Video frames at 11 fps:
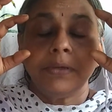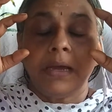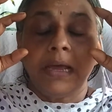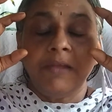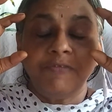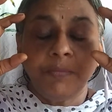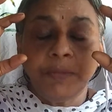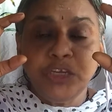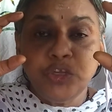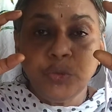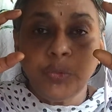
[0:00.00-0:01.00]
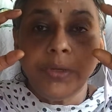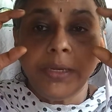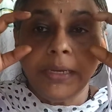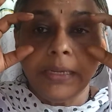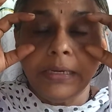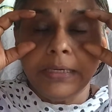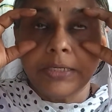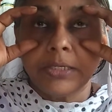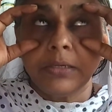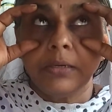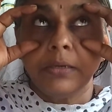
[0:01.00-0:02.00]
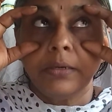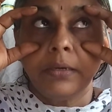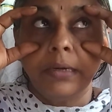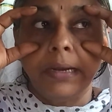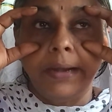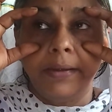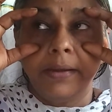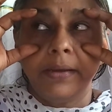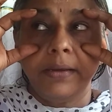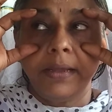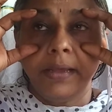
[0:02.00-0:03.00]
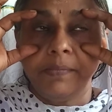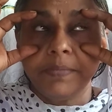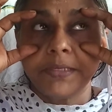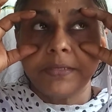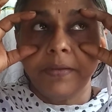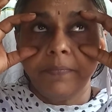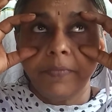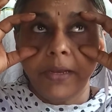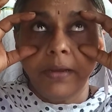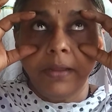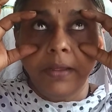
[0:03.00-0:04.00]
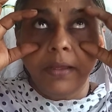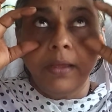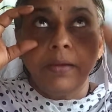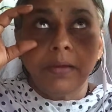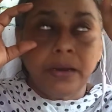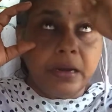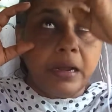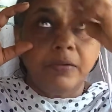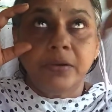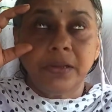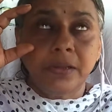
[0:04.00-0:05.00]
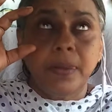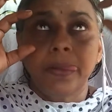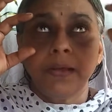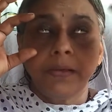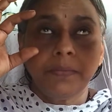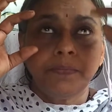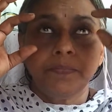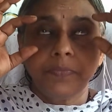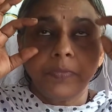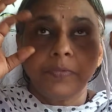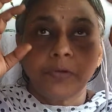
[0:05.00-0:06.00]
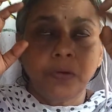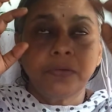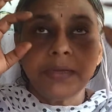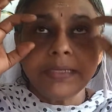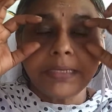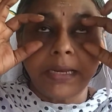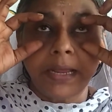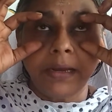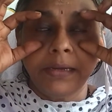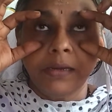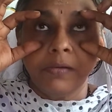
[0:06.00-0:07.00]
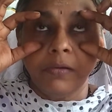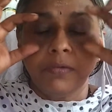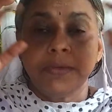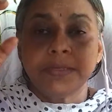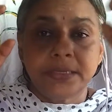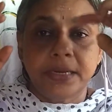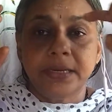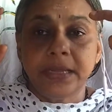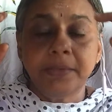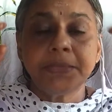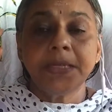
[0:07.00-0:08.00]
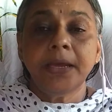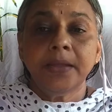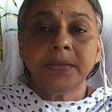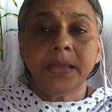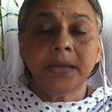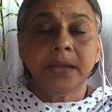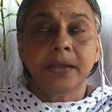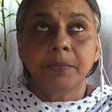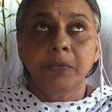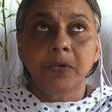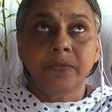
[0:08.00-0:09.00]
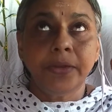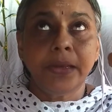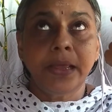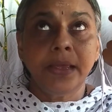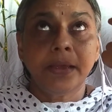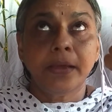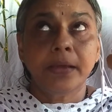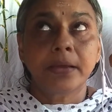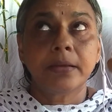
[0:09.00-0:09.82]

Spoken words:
alphabet U in English 10 times, then round clockwise and anti-clockwise 10 times, then move it like